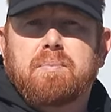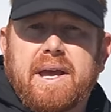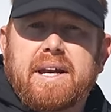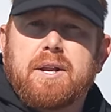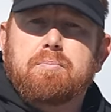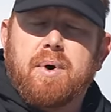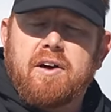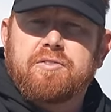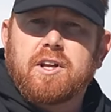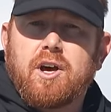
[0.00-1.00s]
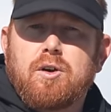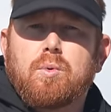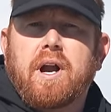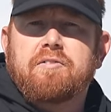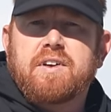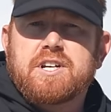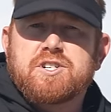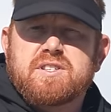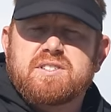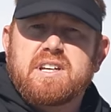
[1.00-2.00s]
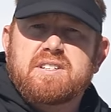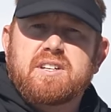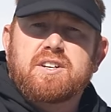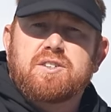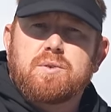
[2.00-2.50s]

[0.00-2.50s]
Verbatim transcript: made it in Buffalo where I finished the season in